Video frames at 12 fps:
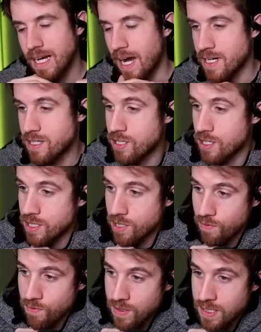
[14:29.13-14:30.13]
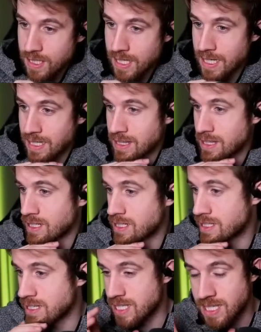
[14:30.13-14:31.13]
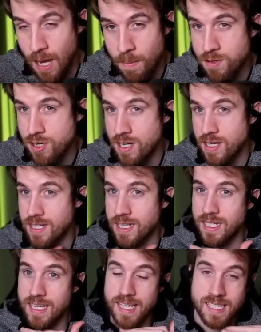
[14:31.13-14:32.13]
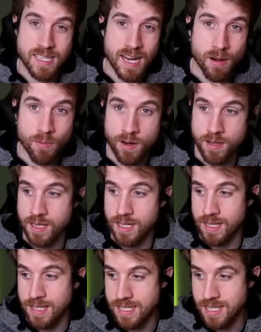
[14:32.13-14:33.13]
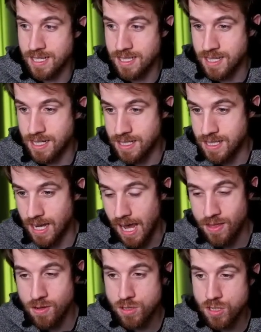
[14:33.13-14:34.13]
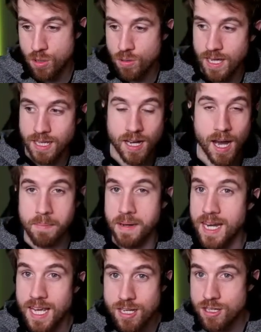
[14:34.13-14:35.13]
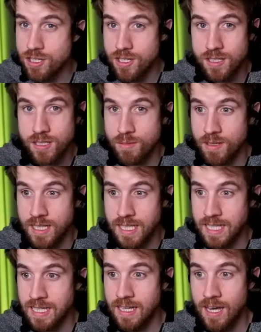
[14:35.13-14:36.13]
I just feel like the deception is not worth it in this instance. And there's no like combinations really,